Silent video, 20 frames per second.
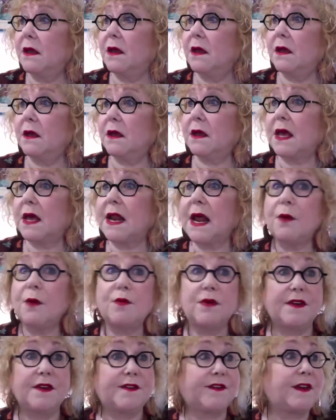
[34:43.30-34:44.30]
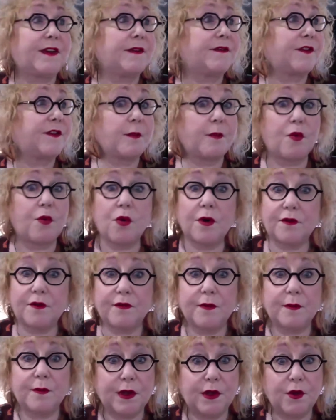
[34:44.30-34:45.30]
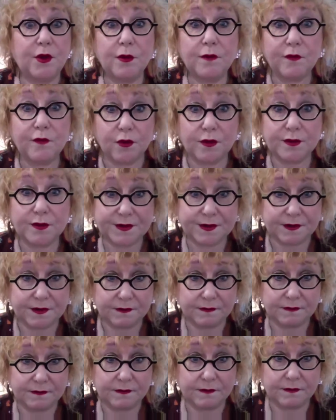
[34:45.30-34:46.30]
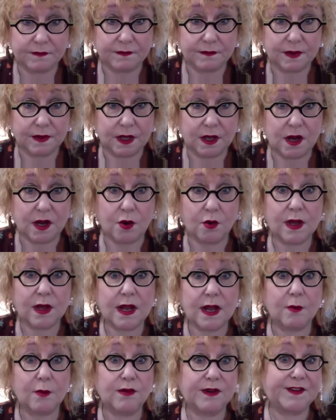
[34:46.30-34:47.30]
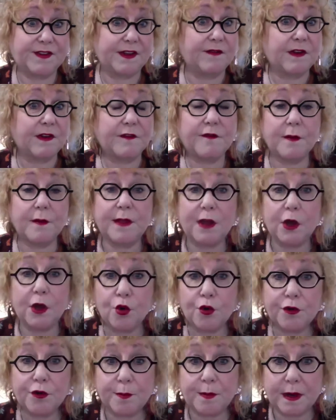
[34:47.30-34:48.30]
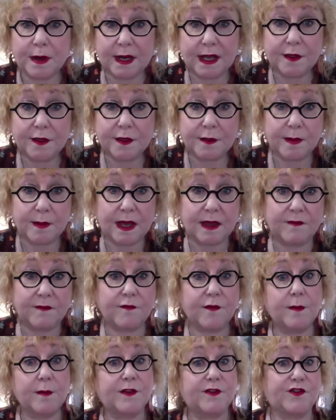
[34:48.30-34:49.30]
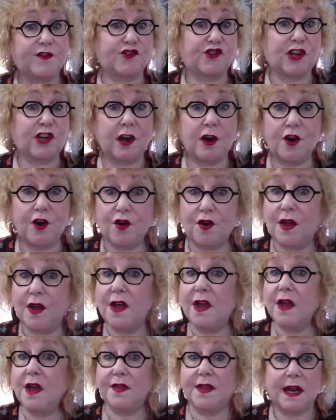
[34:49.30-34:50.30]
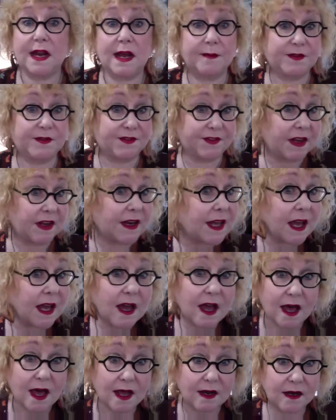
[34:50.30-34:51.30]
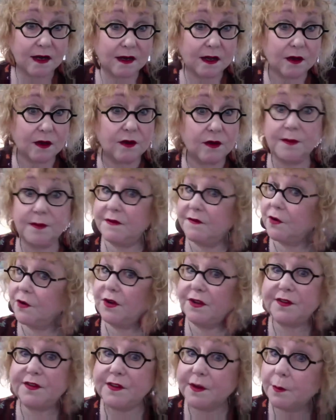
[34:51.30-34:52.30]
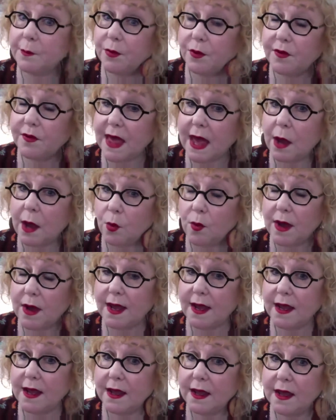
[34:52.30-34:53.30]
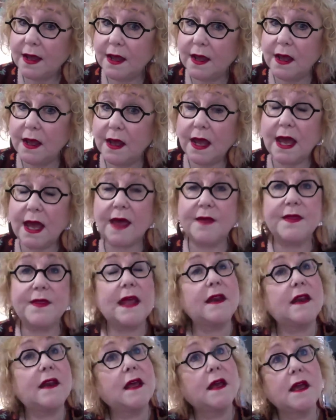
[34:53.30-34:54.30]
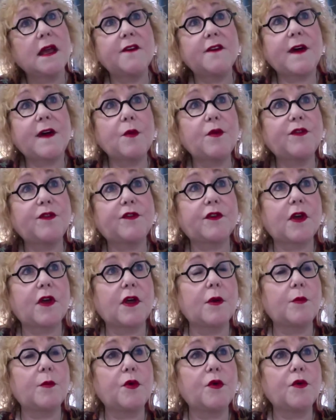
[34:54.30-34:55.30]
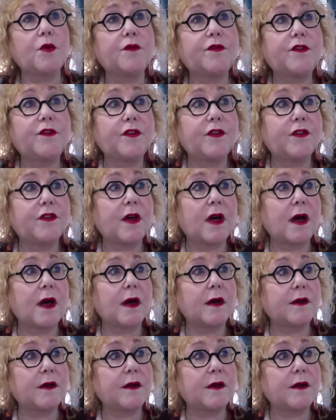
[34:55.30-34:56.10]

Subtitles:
can I receive support from the universe? Can I receive it from the earth beneath me, from this chair that I'm sitting on. Could be very simple that way. And then if I was going to move to the,